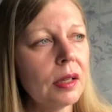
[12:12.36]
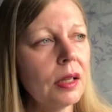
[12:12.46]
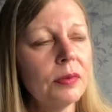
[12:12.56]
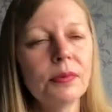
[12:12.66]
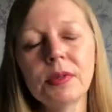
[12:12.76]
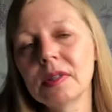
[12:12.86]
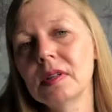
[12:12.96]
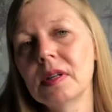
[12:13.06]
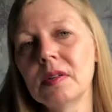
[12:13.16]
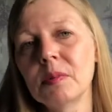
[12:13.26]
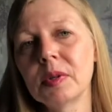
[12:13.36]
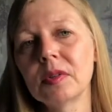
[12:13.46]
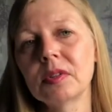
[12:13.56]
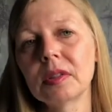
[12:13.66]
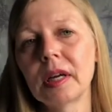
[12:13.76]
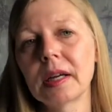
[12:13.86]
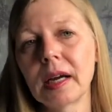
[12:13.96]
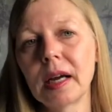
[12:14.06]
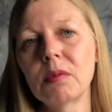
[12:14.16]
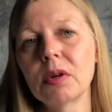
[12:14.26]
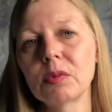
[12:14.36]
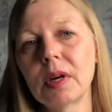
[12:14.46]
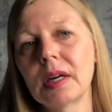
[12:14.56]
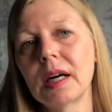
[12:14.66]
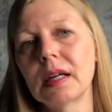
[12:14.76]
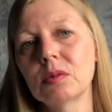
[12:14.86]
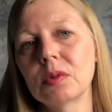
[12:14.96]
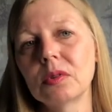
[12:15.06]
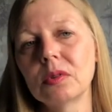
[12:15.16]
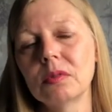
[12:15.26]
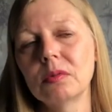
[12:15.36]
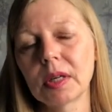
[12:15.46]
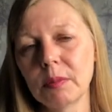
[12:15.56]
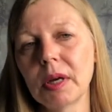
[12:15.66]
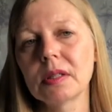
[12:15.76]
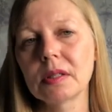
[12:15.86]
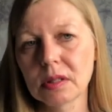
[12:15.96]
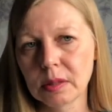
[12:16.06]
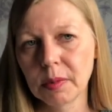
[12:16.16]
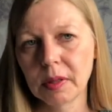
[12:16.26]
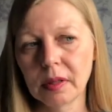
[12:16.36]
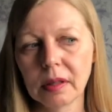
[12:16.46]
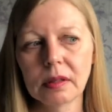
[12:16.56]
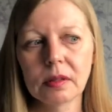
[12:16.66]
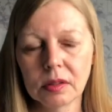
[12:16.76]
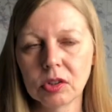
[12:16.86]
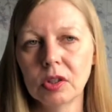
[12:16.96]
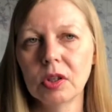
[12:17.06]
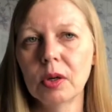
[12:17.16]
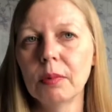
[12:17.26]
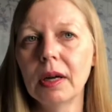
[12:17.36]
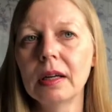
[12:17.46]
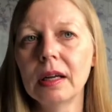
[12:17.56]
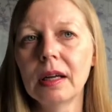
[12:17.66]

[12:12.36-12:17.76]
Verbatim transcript: if you're in a position like I was, where I had one recommended to me, the the Janome,